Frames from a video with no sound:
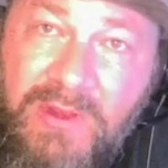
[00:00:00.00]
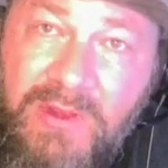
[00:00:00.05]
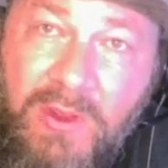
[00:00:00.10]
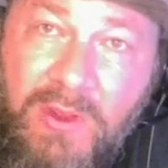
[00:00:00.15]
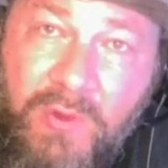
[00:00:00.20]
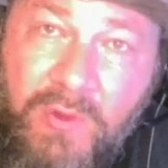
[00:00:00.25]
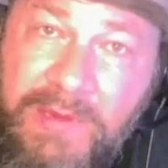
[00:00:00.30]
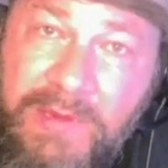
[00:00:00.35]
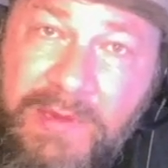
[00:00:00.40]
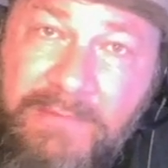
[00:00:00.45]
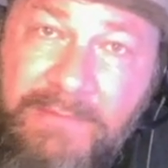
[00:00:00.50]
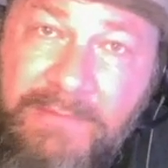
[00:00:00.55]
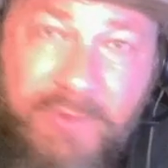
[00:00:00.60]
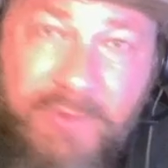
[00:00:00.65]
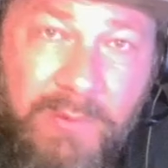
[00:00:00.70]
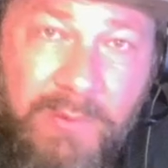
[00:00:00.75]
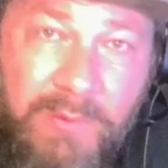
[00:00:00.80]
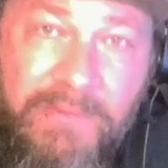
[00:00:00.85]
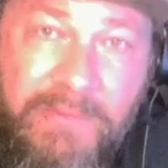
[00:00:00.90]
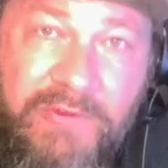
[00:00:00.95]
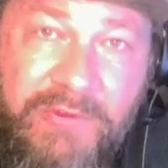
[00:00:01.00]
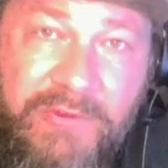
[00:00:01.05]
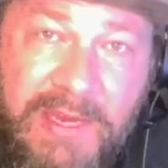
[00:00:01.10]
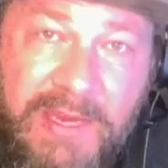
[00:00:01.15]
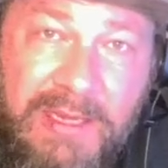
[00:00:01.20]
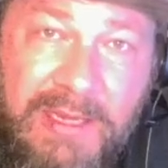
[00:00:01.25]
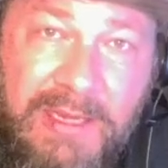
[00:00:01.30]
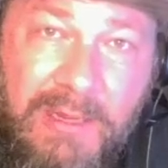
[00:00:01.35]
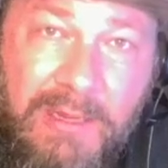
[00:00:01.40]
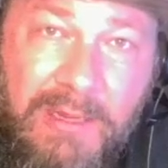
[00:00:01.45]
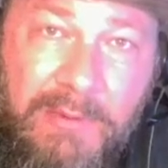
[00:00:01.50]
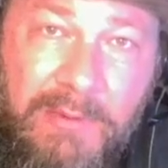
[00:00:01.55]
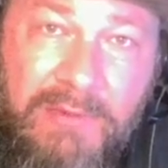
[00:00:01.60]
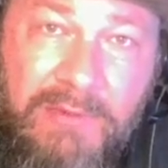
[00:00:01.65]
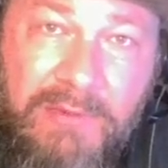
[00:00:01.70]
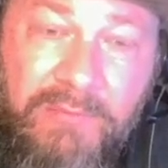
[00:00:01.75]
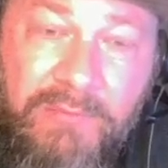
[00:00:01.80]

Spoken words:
only a few of the secondaries